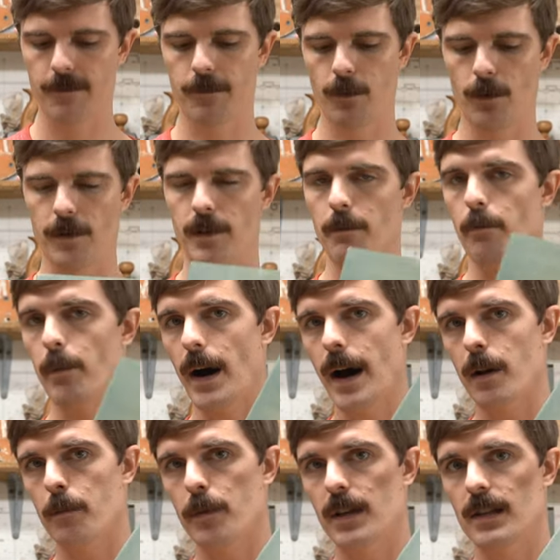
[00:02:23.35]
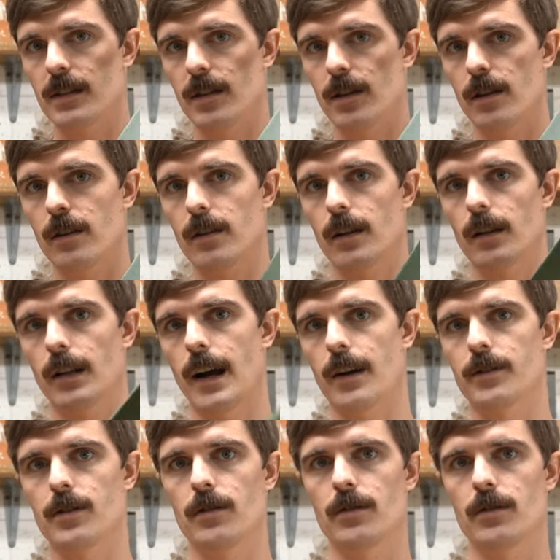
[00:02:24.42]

For the bottom piece here that allows